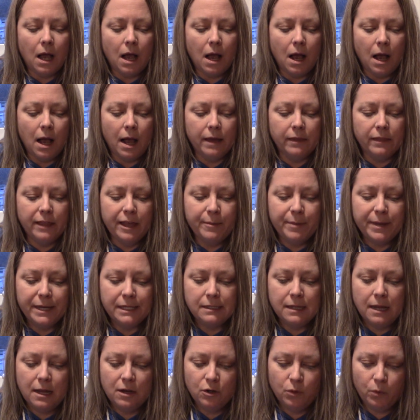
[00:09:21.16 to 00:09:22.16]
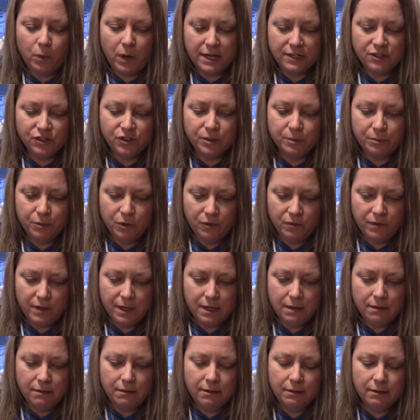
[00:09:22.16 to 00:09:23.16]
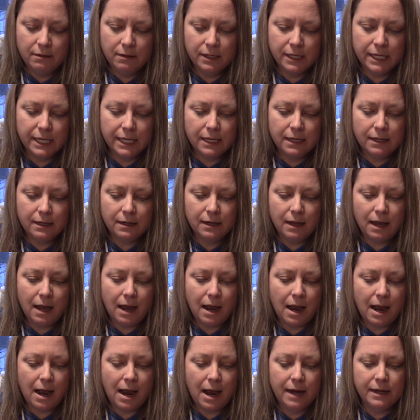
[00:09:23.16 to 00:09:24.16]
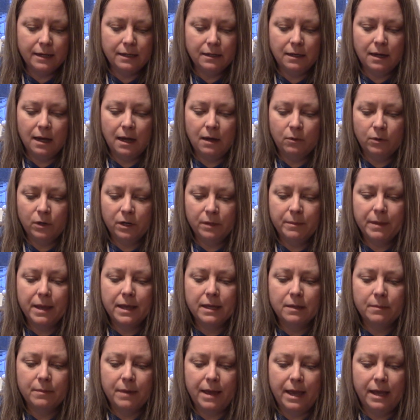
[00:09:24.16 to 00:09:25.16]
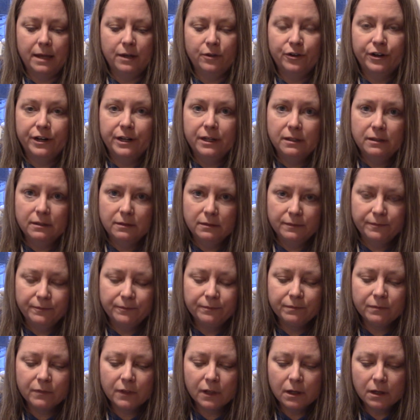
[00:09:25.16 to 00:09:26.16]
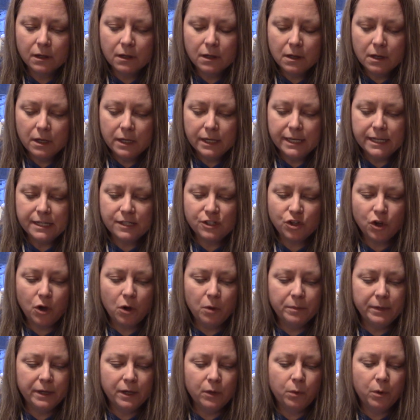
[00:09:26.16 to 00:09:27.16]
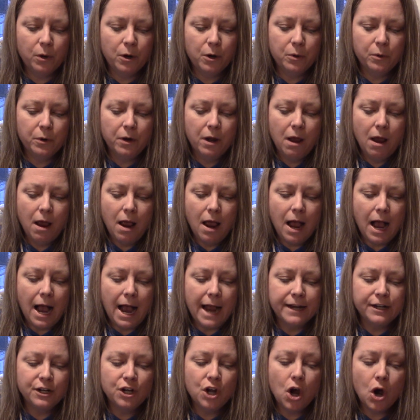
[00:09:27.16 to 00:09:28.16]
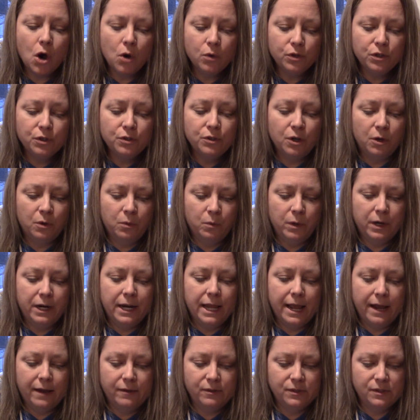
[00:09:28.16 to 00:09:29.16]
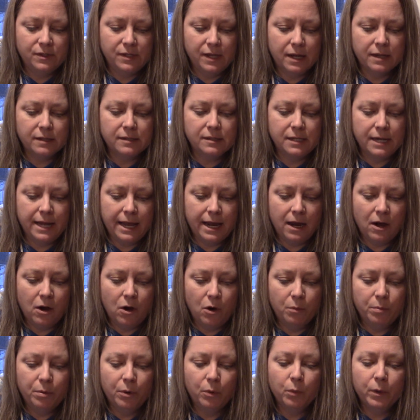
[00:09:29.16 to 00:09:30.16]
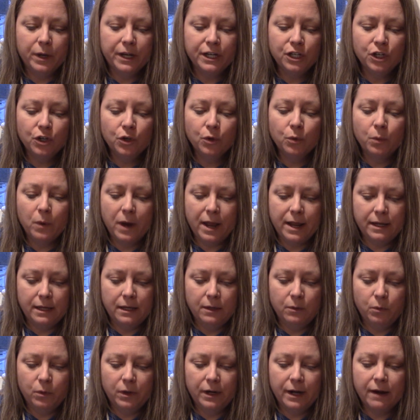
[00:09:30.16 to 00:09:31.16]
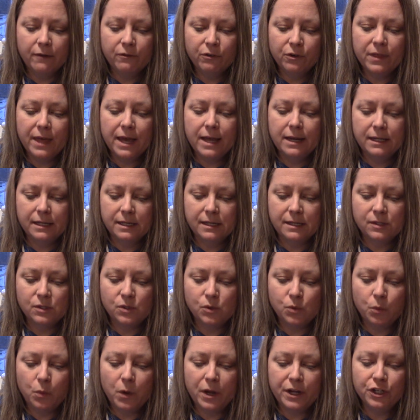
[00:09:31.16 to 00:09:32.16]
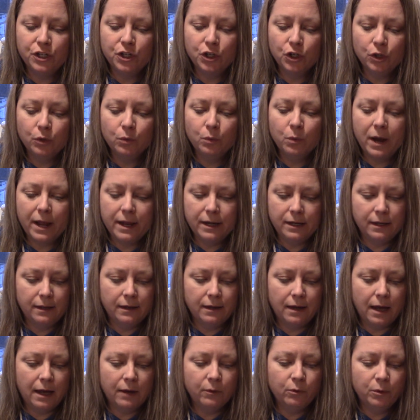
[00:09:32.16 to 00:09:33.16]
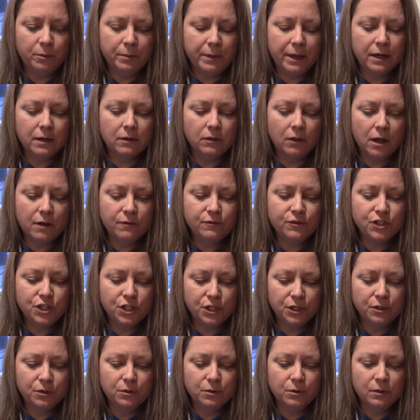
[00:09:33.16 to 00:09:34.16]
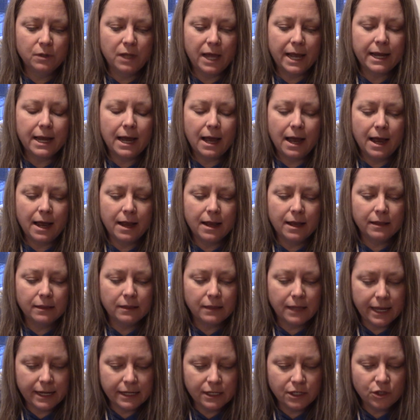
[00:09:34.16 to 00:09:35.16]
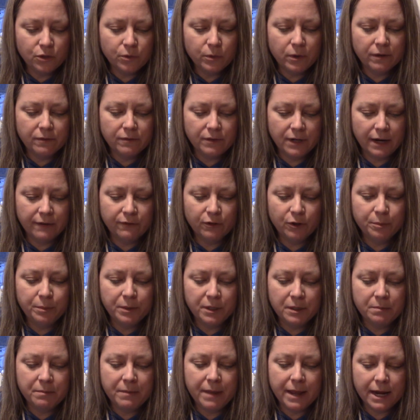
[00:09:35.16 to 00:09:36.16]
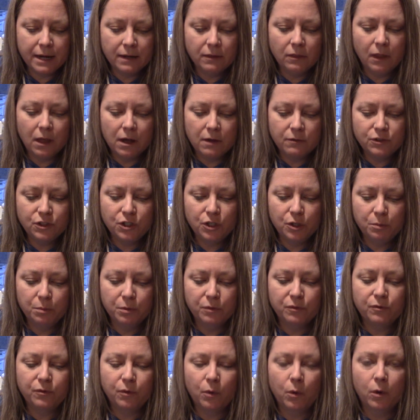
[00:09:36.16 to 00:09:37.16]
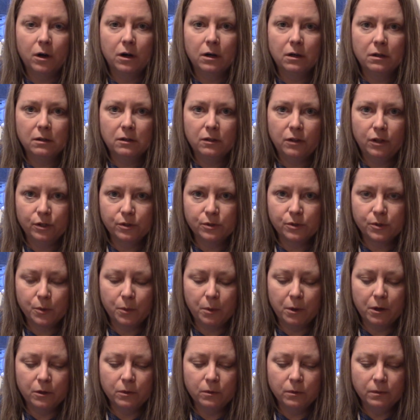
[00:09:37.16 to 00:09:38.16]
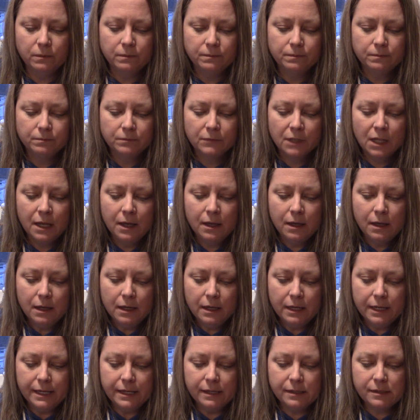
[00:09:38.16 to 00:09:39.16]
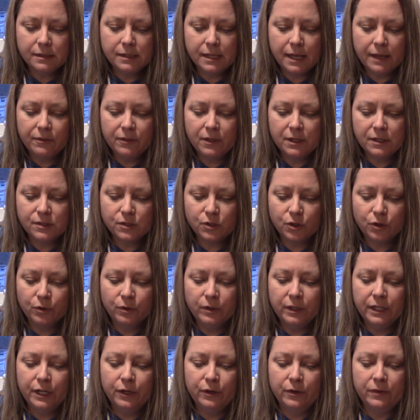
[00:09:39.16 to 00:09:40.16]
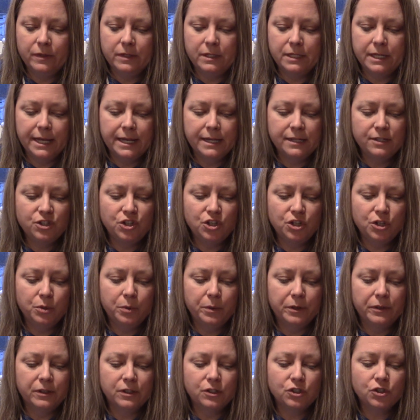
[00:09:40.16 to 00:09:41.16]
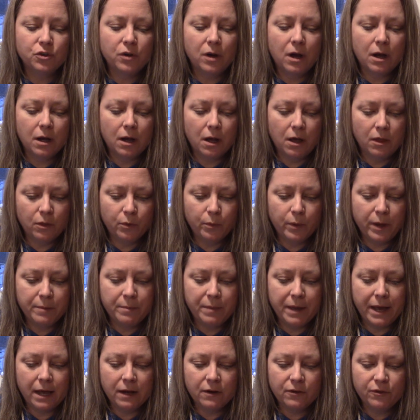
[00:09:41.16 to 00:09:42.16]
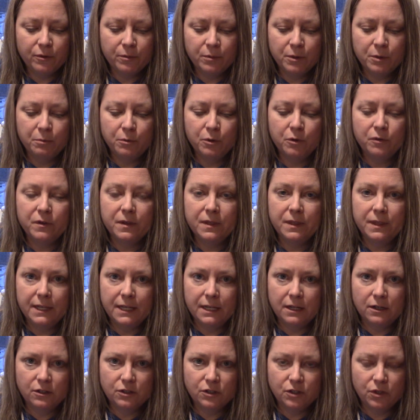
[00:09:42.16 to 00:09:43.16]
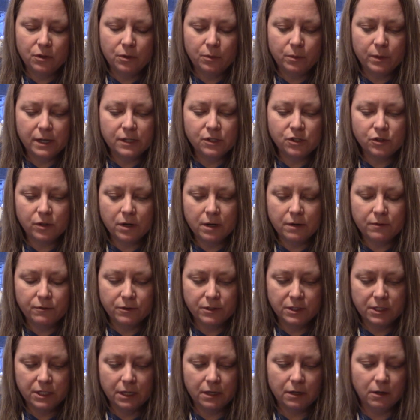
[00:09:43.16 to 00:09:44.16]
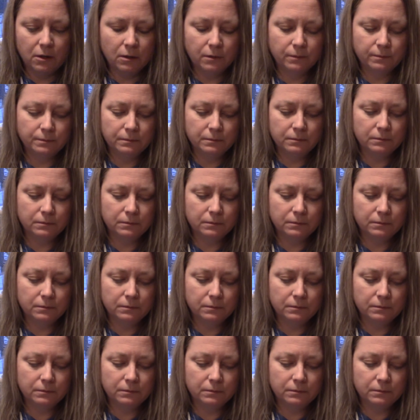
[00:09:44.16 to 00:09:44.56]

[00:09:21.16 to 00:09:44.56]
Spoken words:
I lay back down to watch the movie. Again, I did not want to make him angry. He told me, quote, I know you don't want to have sex now, but when you're ready, whenever that is, when you're ready, I will make love to you like you have never been made love to before, close quote. He said this earlier in the day, too, in the truck on the way back from the movie theater to the restaurant for dinner.